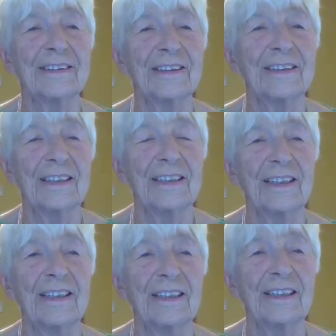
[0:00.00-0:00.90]

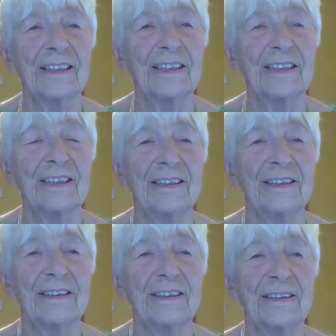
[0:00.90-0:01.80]

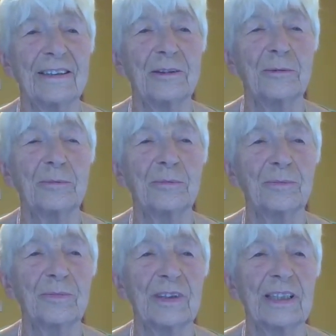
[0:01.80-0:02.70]

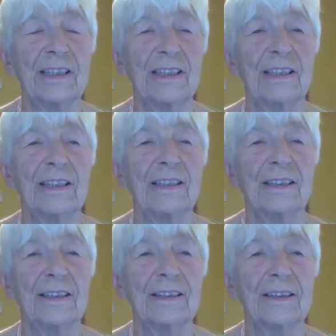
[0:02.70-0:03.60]

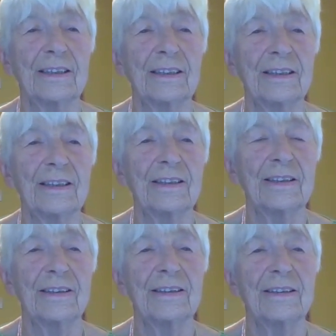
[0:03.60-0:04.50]

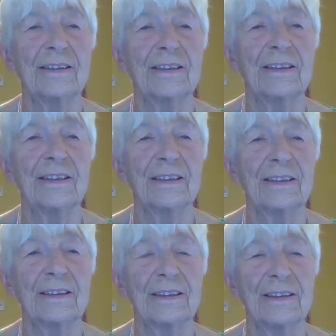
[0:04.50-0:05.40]

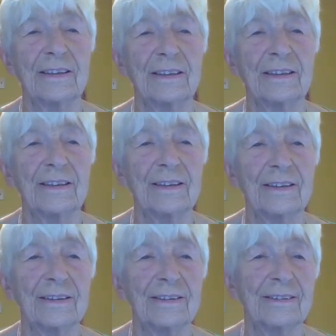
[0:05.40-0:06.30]

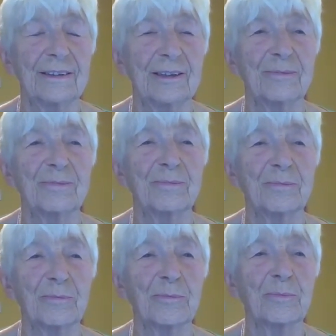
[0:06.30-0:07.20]

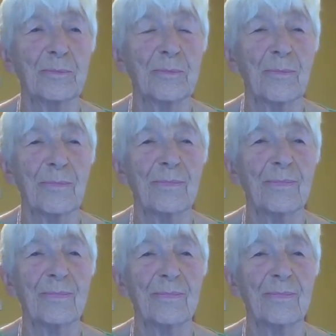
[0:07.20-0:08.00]
No words are spoken by the person on screen.